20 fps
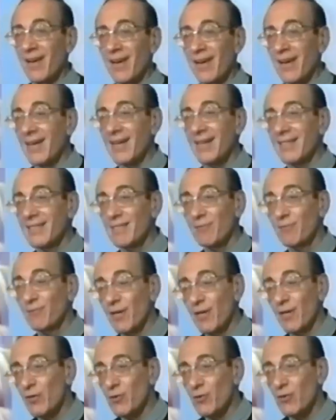uh,
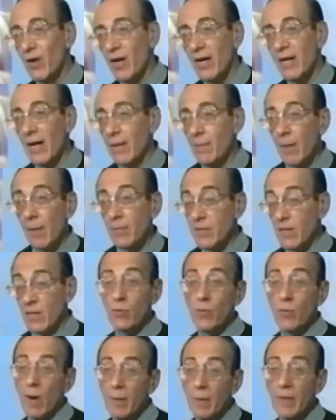registrar came up and said,
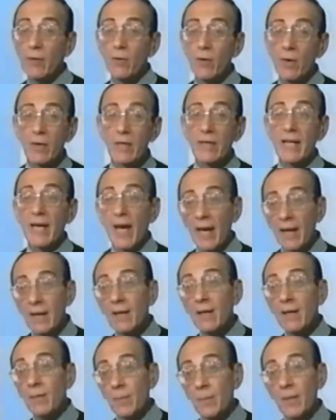Swami, you know, at the
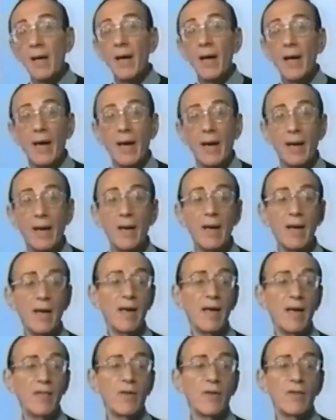end of the play,
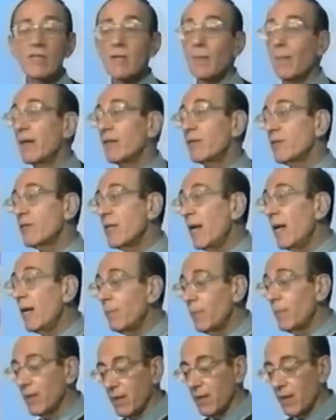there is some
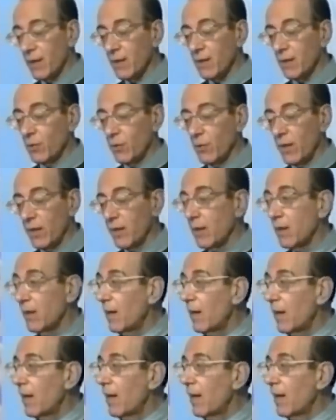entertainment,
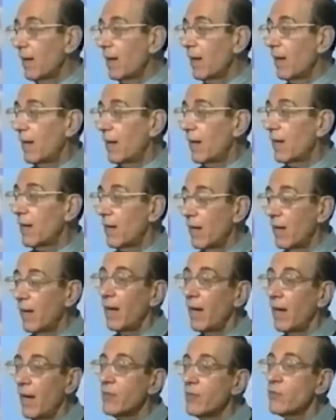including uh,
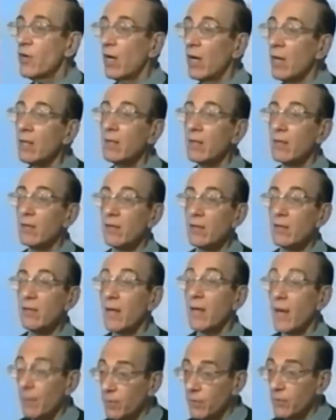a juggler, a
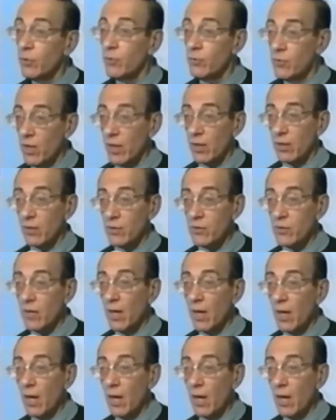couple, two jugglers.